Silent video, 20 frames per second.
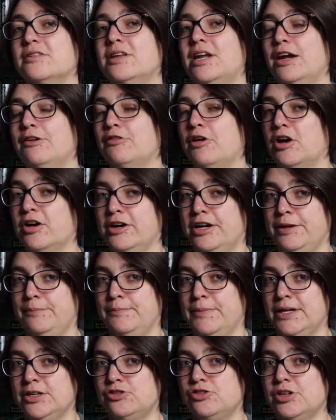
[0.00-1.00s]
that I've already
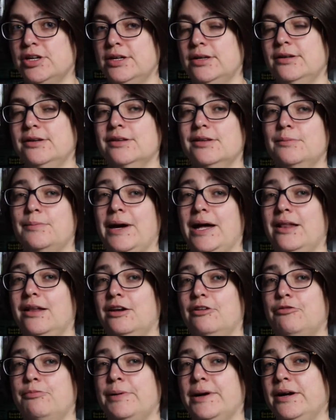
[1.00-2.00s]
mentioned, The Ballad
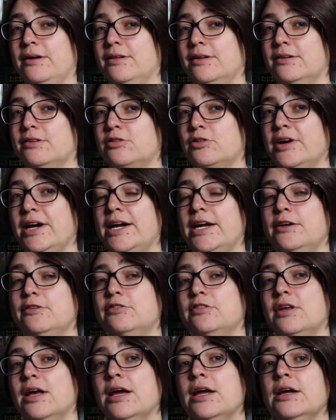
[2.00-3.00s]
of Perilous
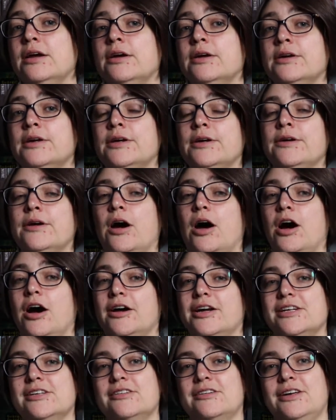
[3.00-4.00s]
Graves,
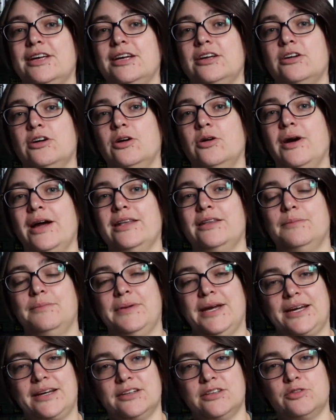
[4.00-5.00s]
August Kitko and the
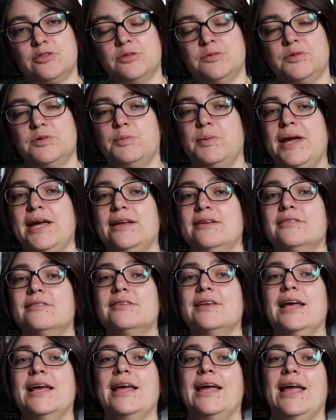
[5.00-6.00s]
Mechas from
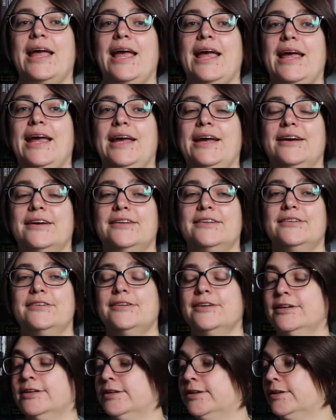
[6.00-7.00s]
Space, and
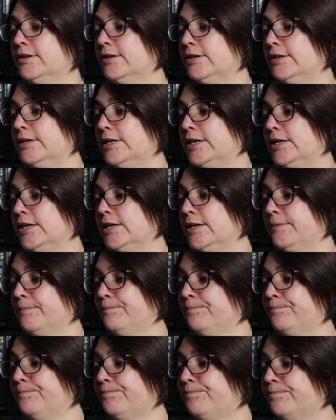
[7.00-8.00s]

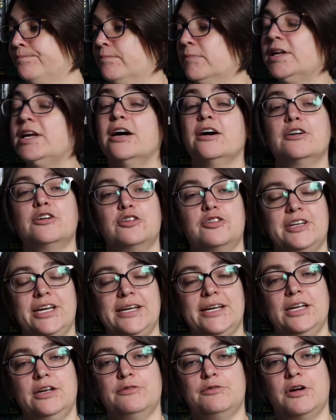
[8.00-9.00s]
The
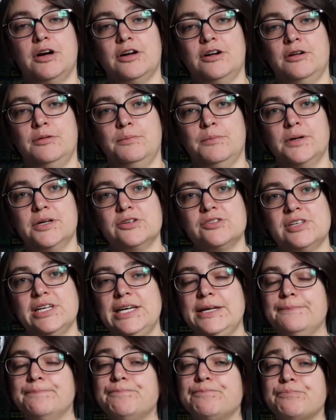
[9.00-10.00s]
Undertaking of Hart and Mercy,